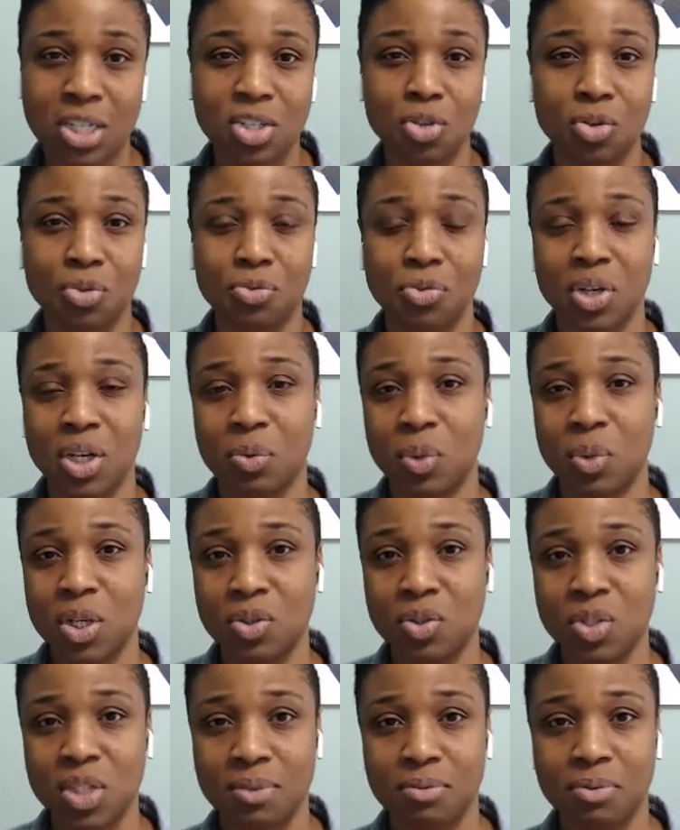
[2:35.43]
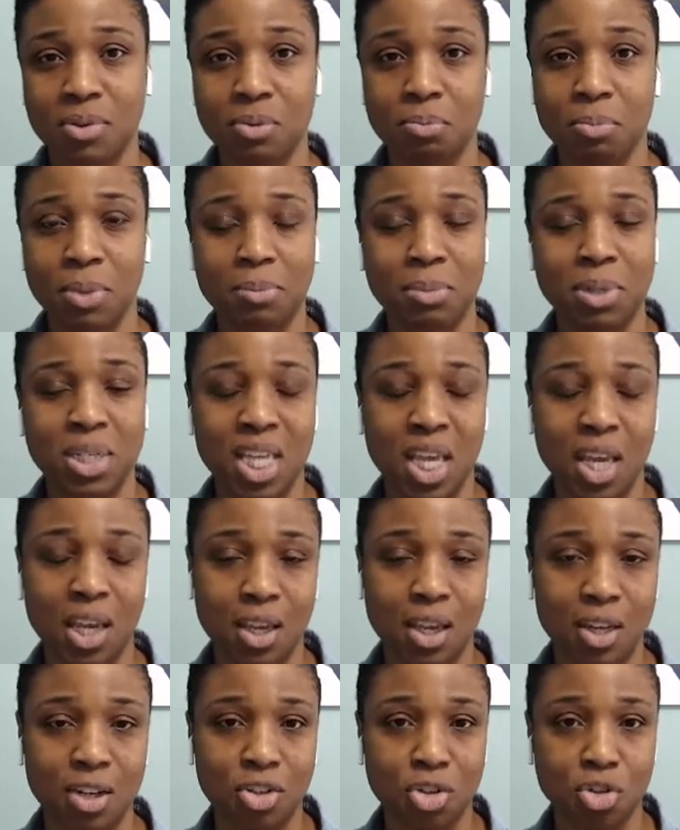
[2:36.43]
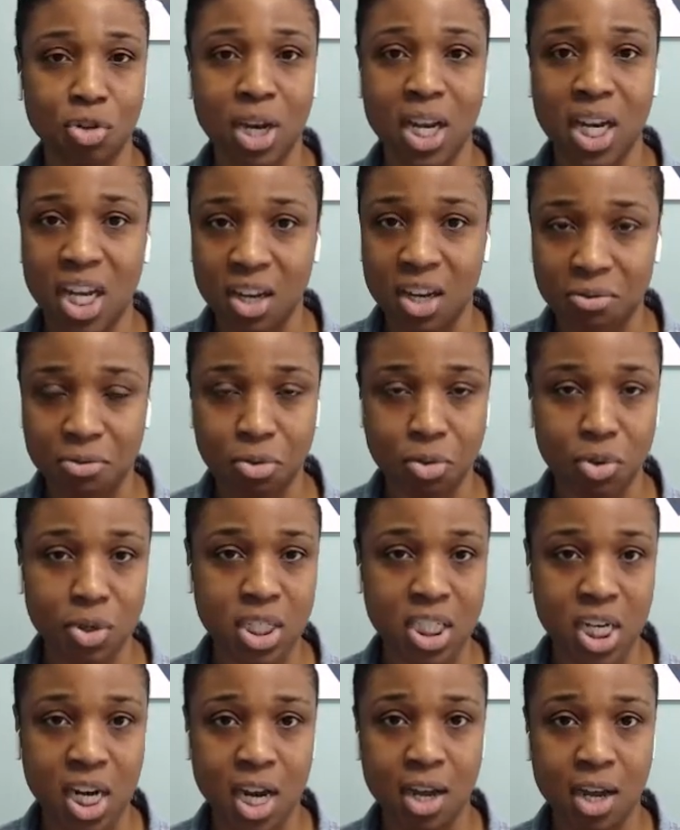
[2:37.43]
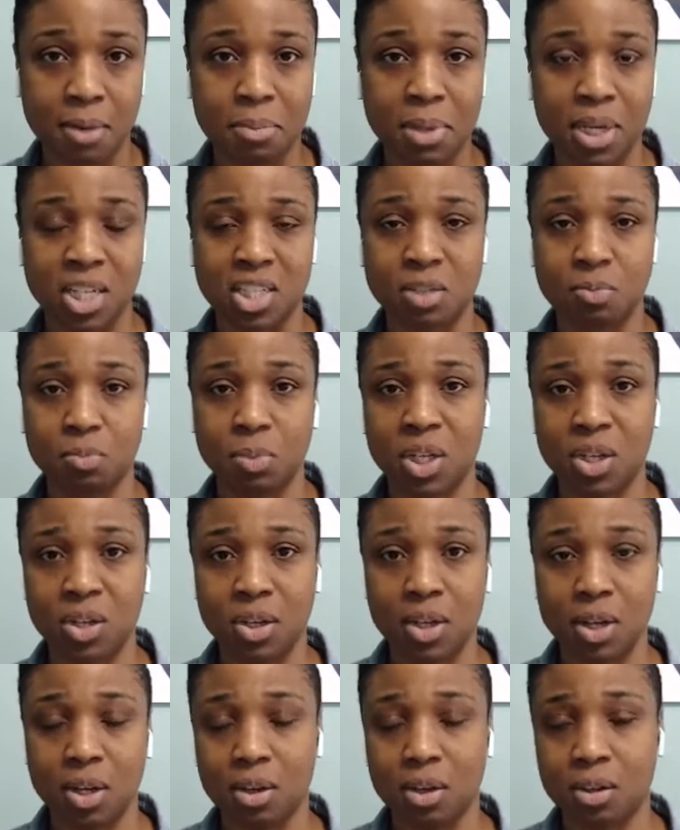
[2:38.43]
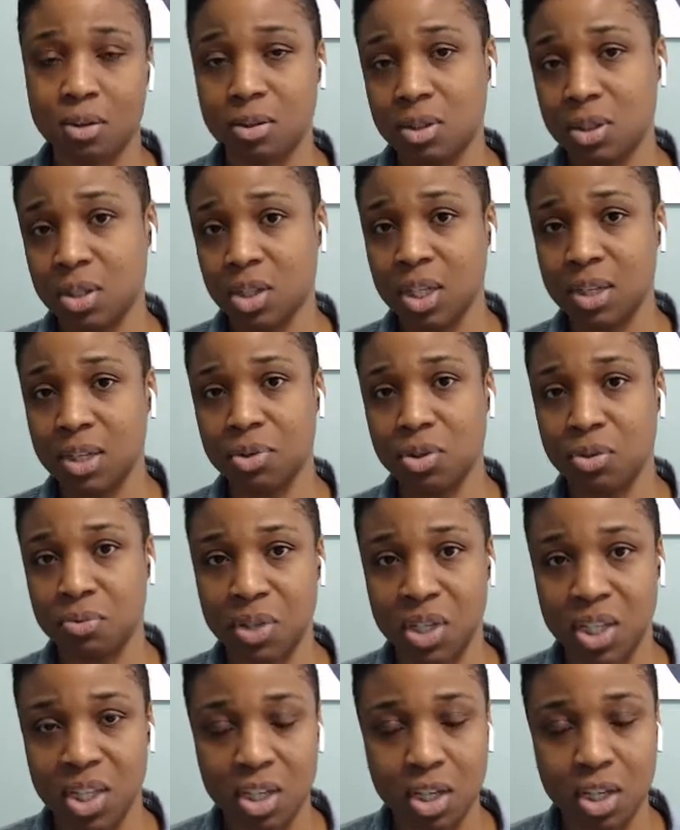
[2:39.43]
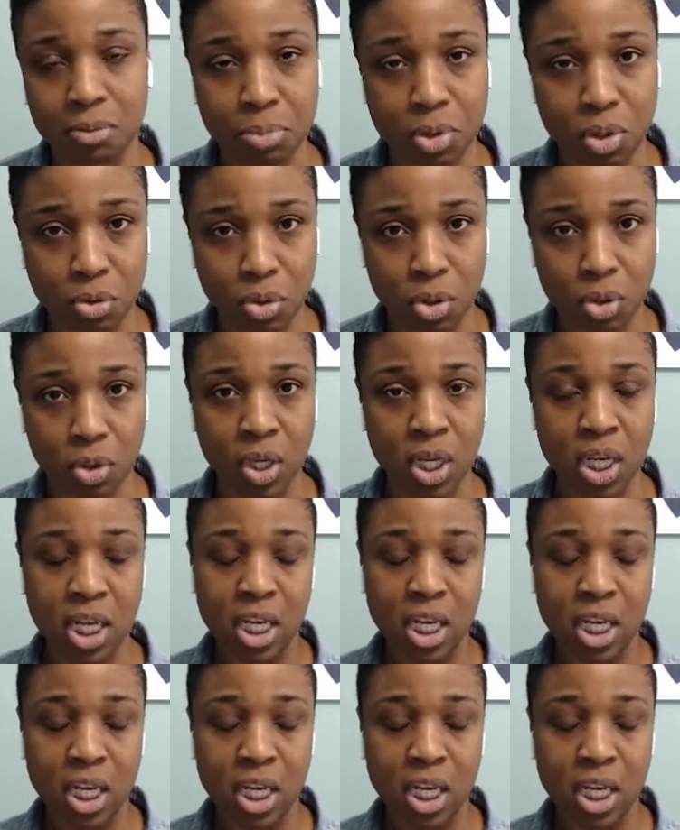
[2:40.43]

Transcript: So for anyone who's ever maybe taken training for a job and it's been delivered via the computer,